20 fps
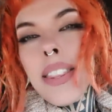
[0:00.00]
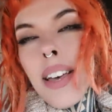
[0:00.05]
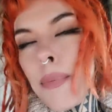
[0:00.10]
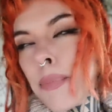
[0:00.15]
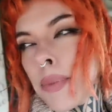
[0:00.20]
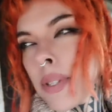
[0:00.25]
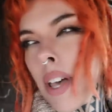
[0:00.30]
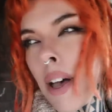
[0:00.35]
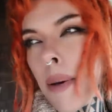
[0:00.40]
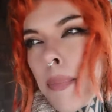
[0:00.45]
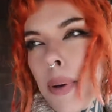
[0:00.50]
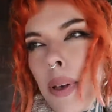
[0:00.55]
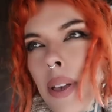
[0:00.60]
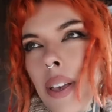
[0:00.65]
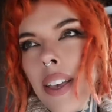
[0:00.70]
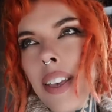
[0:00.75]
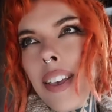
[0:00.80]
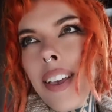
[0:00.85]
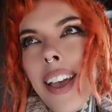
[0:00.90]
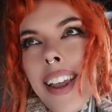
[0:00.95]
thumbs up
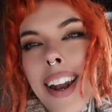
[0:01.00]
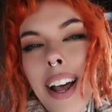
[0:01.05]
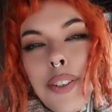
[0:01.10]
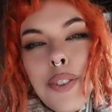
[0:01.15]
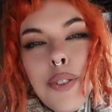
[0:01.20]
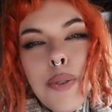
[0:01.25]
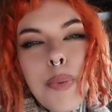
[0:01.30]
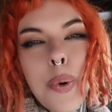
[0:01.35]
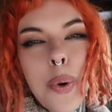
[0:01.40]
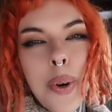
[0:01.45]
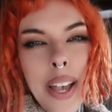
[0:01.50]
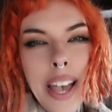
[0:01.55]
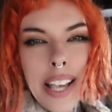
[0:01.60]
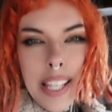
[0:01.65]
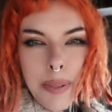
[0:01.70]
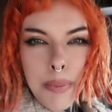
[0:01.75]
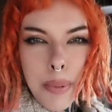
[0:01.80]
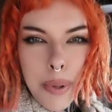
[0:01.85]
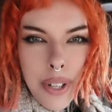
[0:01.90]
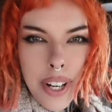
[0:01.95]
and I'll do more
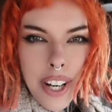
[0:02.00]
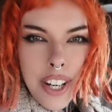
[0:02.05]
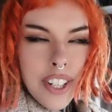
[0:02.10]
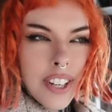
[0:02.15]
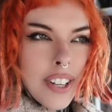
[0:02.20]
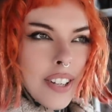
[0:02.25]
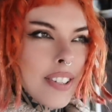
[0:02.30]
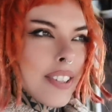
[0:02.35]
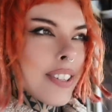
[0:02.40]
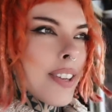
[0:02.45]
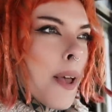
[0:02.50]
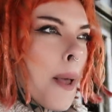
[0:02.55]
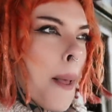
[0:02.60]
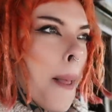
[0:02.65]
explorations.